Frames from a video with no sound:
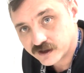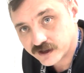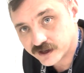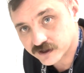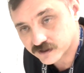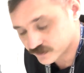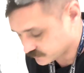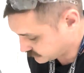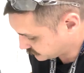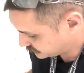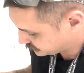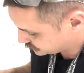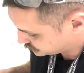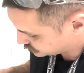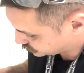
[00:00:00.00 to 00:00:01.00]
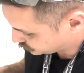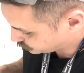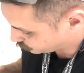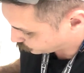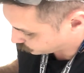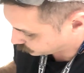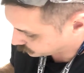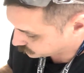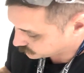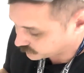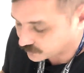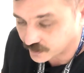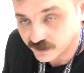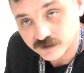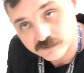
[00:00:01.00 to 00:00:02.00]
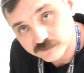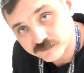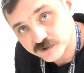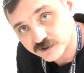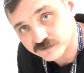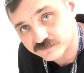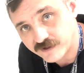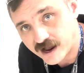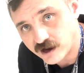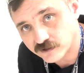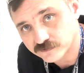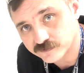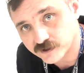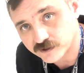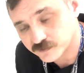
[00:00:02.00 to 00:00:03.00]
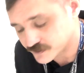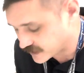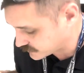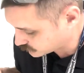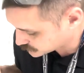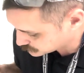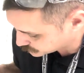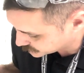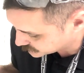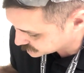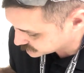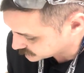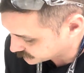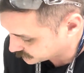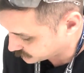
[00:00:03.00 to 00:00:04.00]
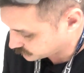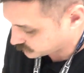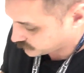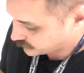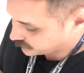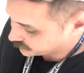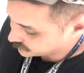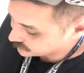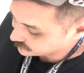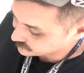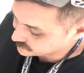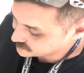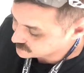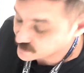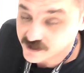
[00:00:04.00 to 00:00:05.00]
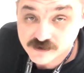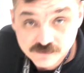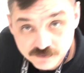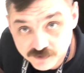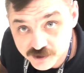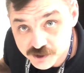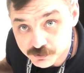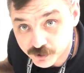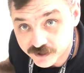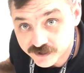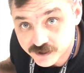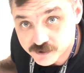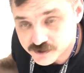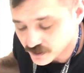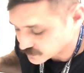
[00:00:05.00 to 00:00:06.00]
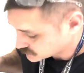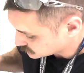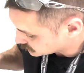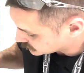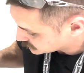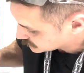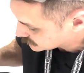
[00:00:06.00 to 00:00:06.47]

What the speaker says: Here is your valve retainer springs and the spring that goes onto it.